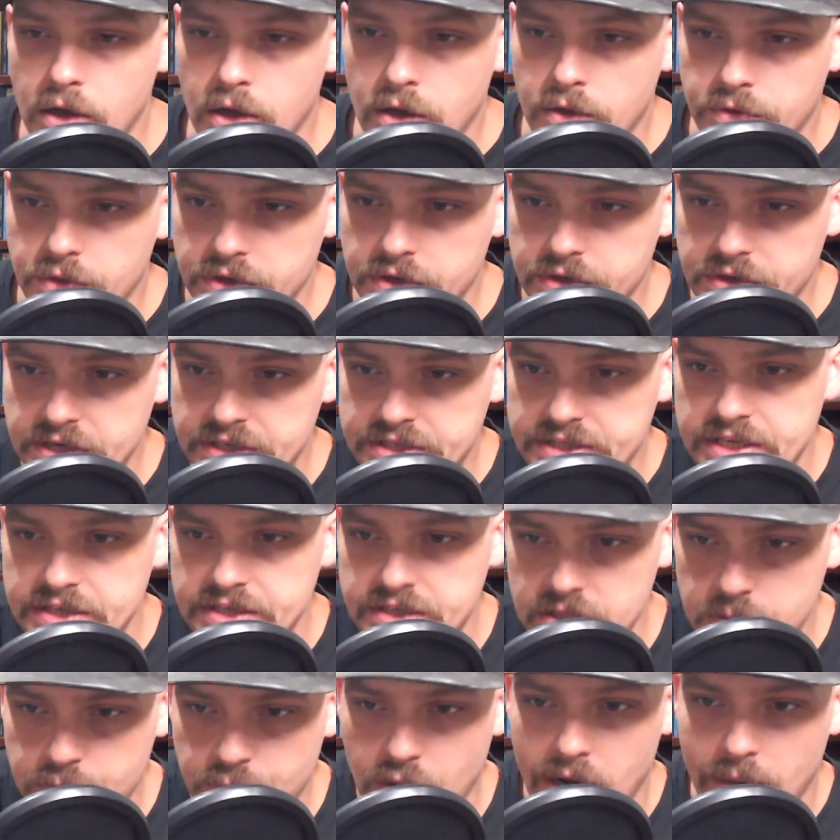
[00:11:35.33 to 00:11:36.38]
the distance
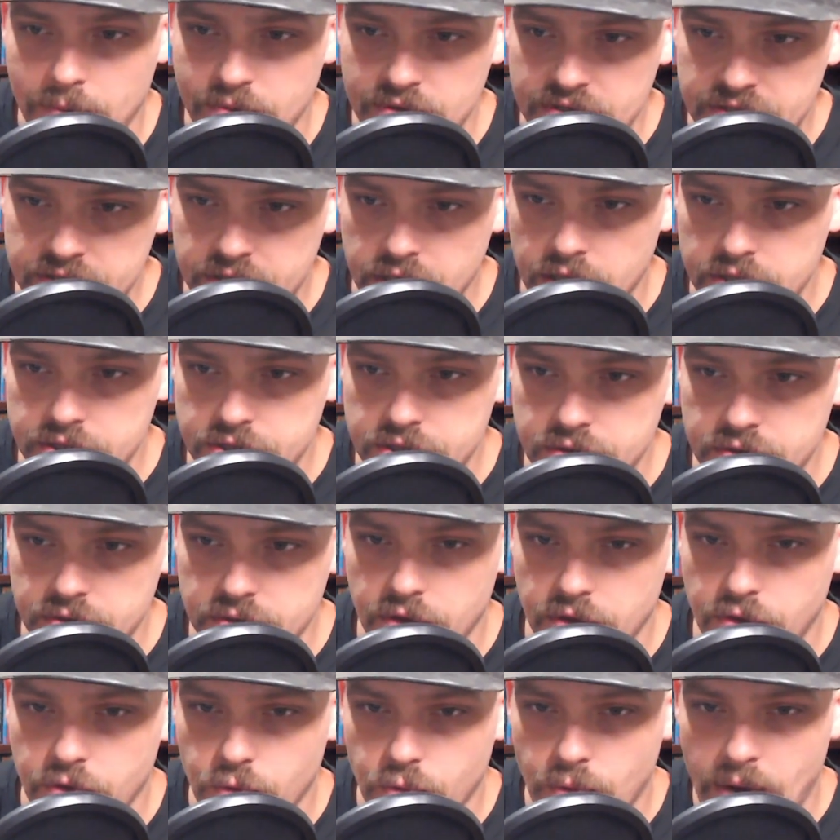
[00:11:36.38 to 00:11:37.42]
is probably such
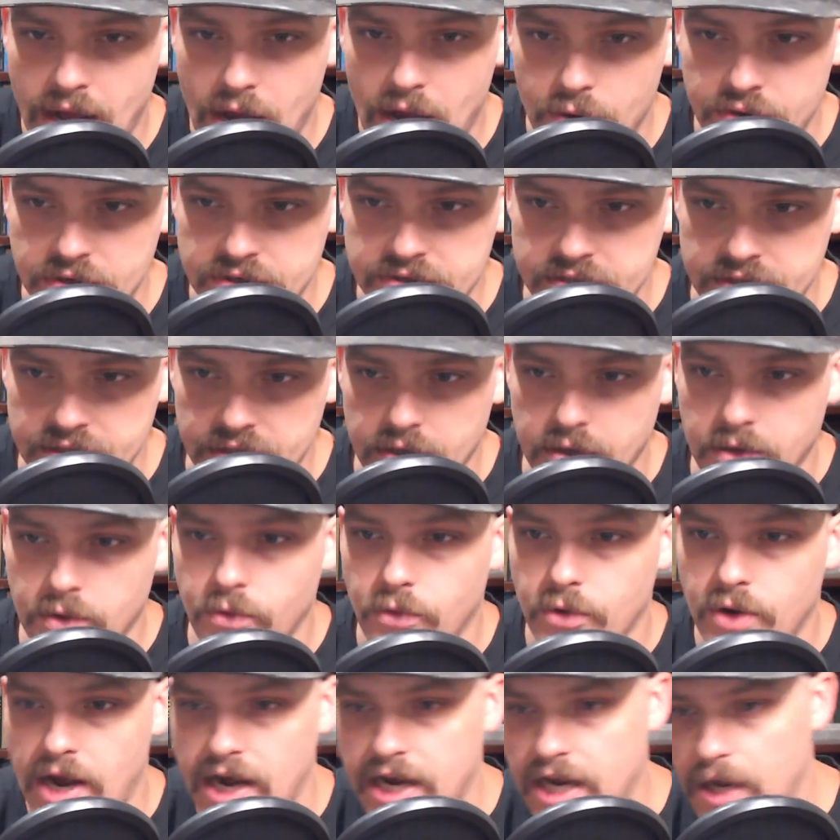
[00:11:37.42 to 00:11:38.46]
that the round isn't, they're not